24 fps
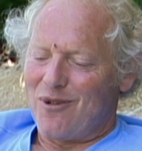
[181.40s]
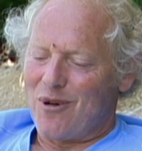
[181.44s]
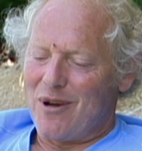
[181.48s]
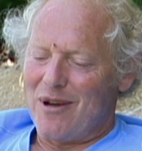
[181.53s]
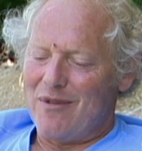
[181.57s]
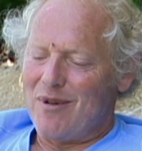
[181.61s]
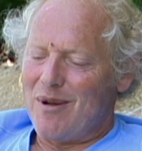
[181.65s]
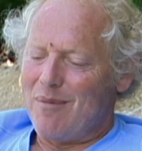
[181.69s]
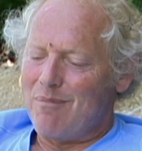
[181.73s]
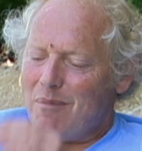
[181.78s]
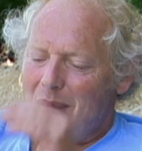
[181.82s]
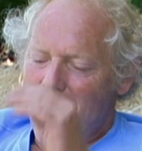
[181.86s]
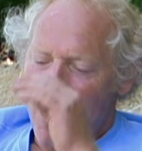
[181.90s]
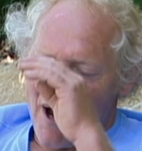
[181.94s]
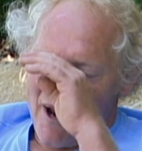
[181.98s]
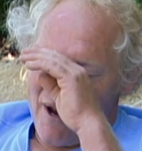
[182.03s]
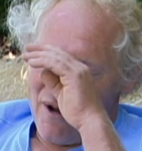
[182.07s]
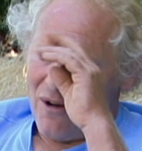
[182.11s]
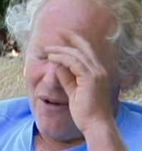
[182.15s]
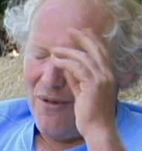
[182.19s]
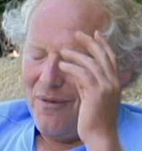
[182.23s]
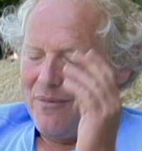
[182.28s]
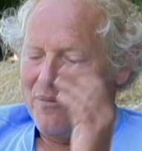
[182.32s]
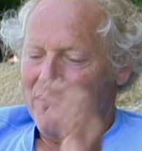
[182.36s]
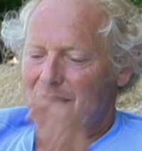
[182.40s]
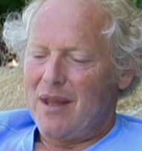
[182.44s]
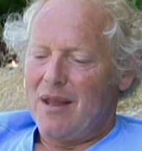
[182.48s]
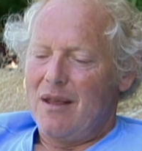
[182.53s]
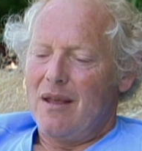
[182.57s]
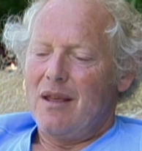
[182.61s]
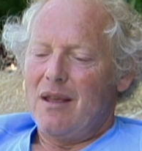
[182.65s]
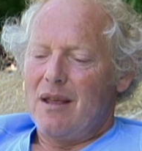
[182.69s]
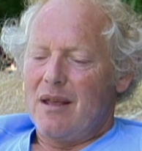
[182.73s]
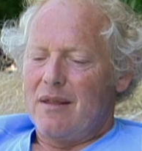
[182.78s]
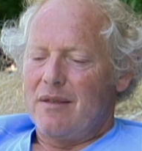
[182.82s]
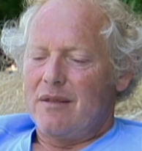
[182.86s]
or even a mile.
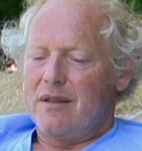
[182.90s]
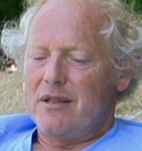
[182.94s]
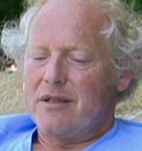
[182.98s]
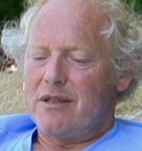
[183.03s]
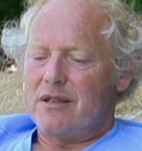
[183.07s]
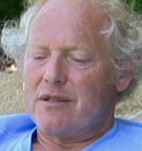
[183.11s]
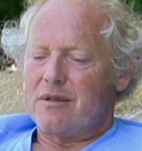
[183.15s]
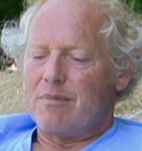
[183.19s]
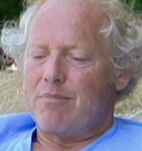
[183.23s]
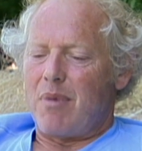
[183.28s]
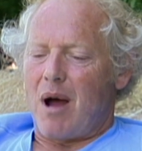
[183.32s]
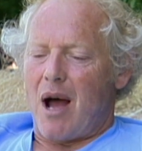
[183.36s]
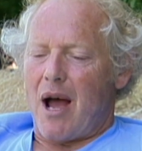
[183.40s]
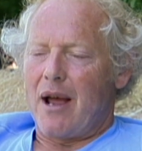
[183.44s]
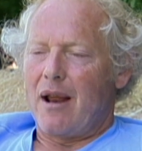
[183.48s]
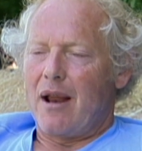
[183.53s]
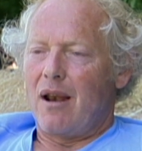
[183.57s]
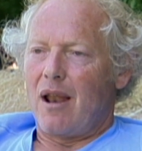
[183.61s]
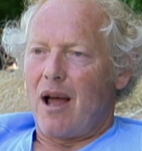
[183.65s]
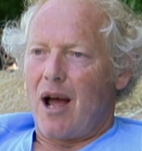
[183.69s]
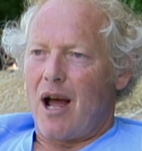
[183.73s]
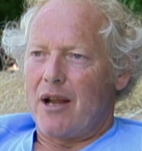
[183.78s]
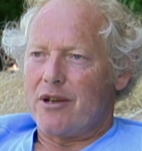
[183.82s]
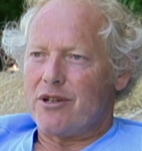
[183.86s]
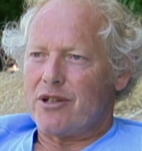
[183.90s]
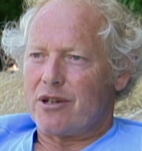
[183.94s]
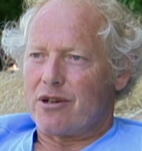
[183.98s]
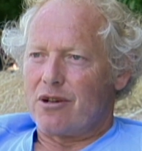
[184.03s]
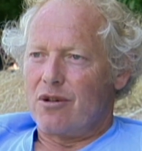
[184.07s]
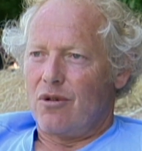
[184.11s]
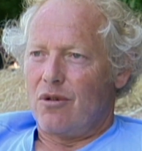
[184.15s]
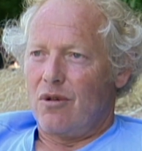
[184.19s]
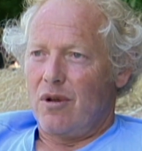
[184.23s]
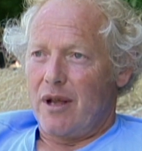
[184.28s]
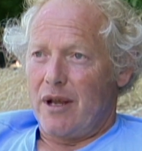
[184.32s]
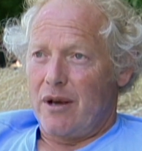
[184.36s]
This is a
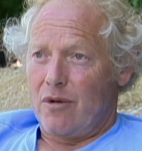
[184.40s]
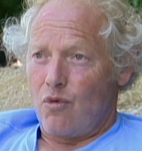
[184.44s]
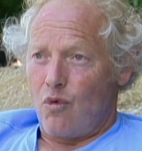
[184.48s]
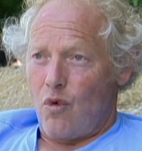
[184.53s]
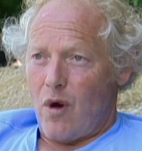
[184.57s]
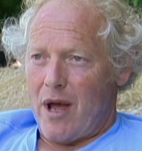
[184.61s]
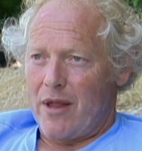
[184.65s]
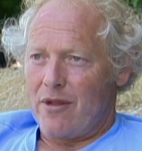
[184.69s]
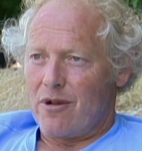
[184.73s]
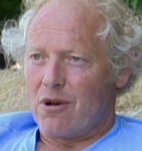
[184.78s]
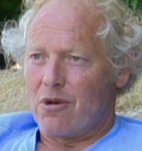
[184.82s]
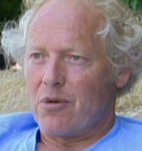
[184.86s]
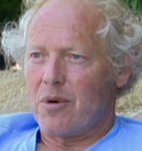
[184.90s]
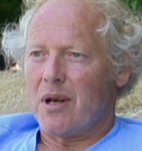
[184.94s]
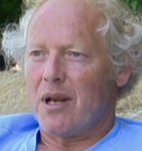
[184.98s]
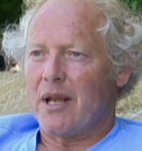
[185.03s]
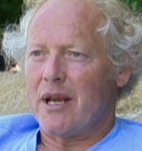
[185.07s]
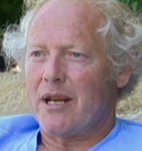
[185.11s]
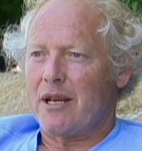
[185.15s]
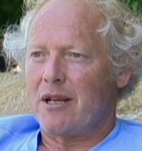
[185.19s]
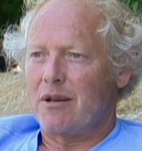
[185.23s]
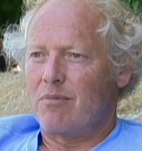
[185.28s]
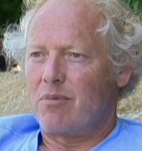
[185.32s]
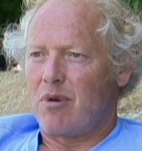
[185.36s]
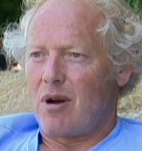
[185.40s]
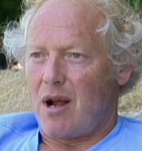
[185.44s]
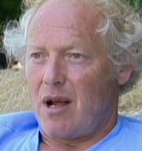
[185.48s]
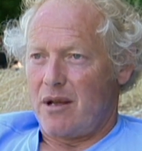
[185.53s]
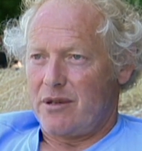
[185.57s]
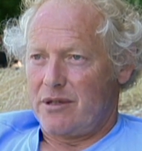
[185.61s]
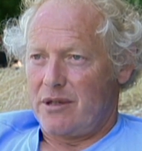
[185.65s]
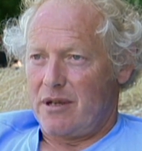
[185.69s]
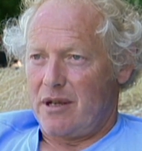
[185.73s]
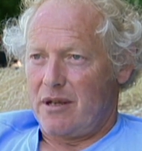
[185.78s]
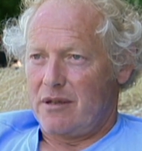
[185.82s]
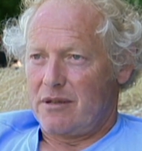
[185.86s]
biological and weather-related
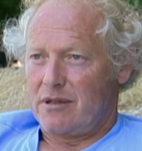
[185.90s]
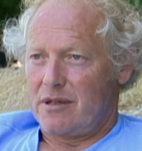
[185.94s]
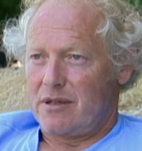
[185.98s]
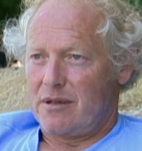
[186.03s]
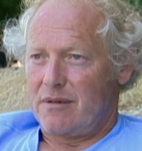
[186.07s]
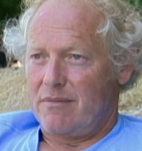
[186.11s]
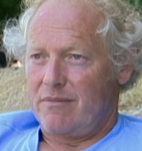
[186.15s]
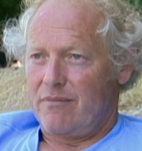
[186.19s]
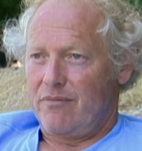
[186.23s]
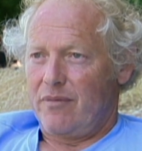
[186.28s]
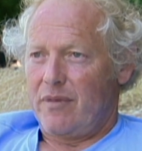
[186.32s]
process.